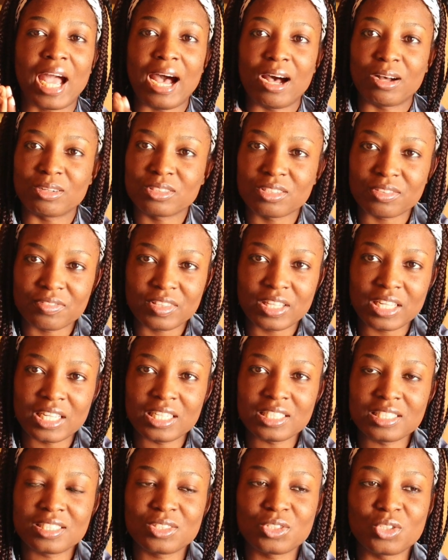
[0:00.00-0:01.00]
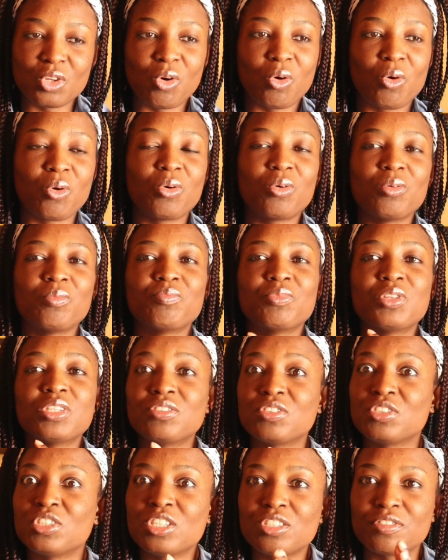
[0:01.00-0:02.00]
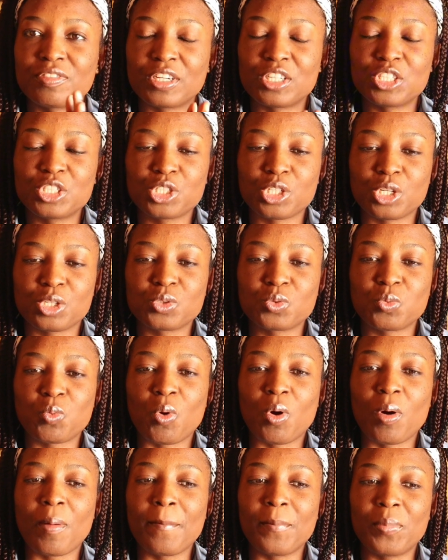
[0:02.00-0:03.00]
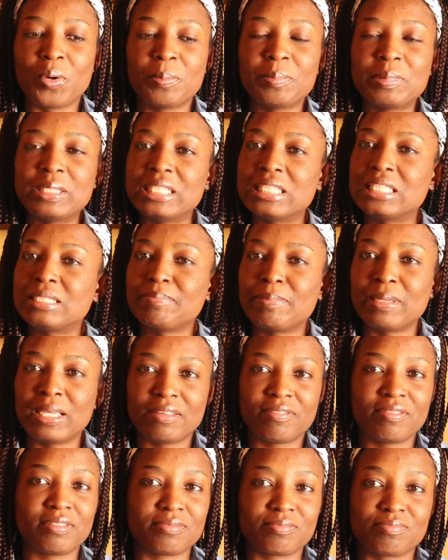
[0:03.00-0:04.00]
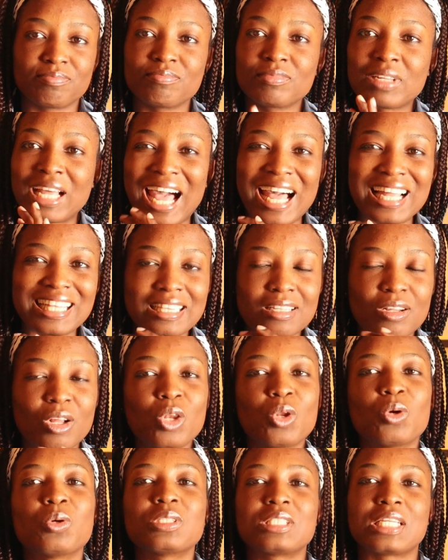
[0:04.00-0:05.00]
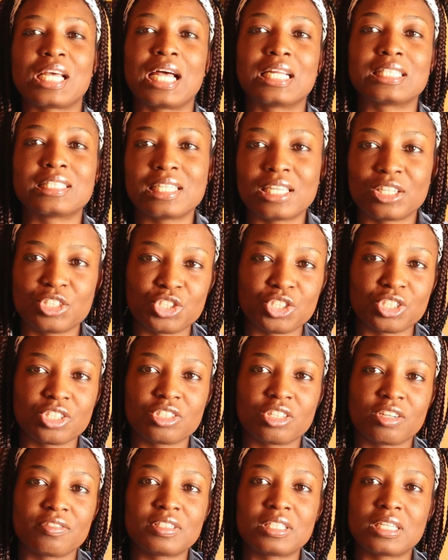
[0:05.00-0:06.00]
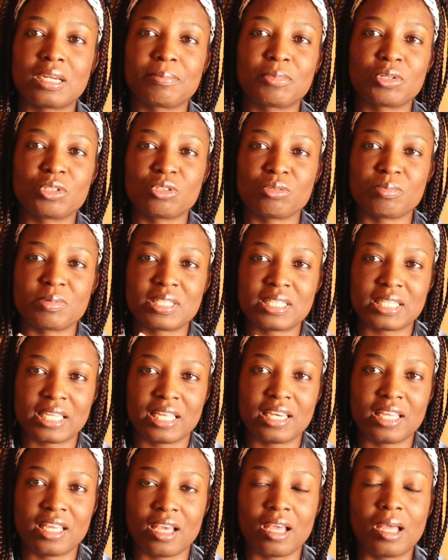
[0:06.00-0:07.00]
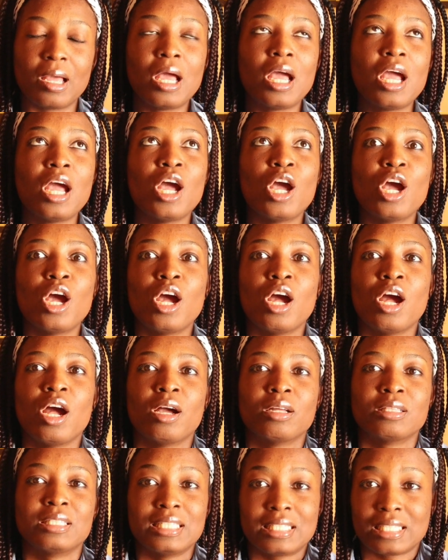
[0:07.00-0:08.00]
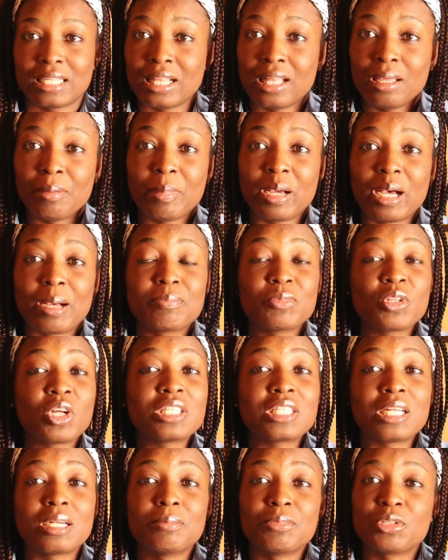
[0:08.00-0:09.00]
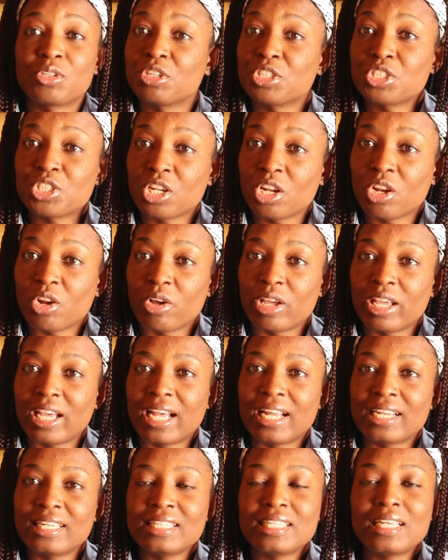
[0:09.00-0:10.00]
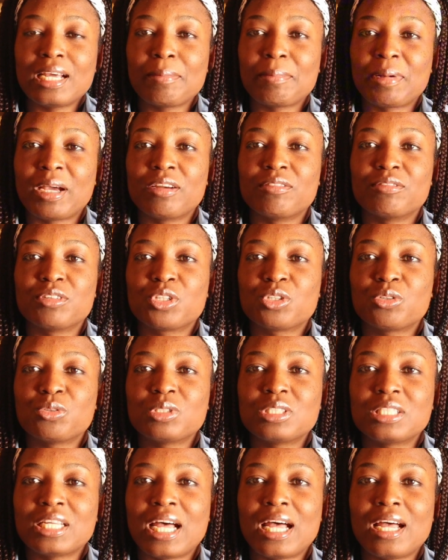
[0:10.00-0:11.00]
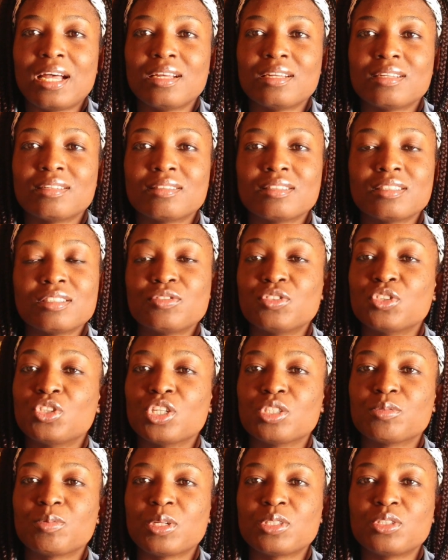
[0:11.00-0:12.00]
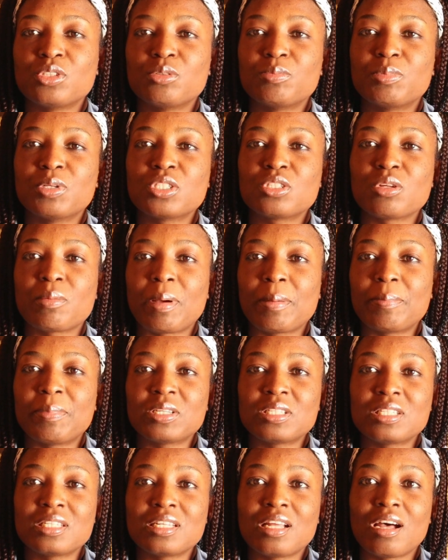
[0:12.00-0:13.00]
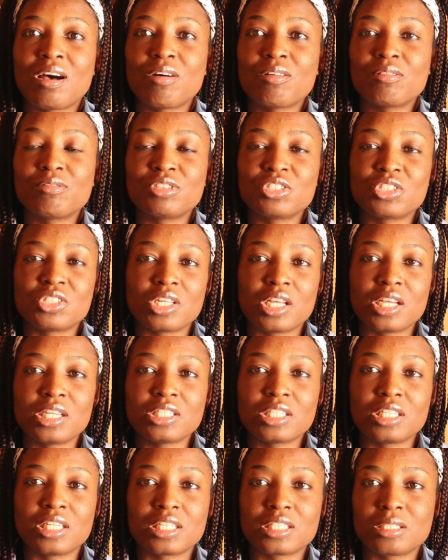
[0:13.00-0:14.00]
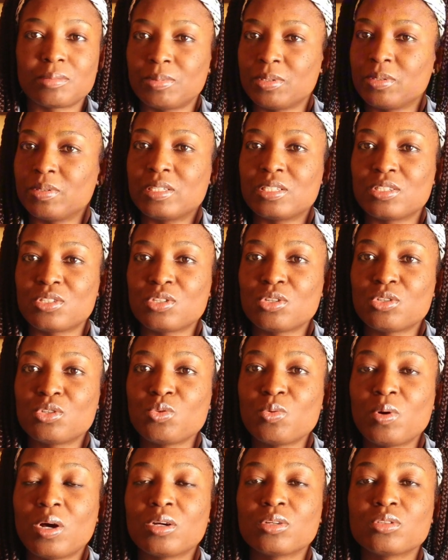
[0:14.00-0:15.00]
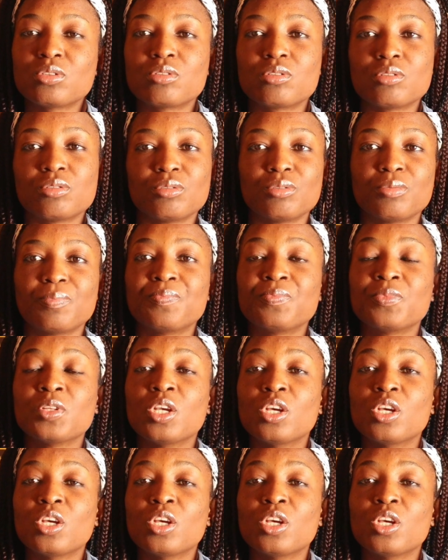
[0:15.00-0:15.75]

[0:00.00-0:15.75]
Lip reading: out of this. So this video is a very short one, but please pay close attention to everything I'm going to be saying here. Disclaimer: I'm not an immigration lawyer, neither am I a recruiter. This video is brought to you based on my personal research and experience, so do well to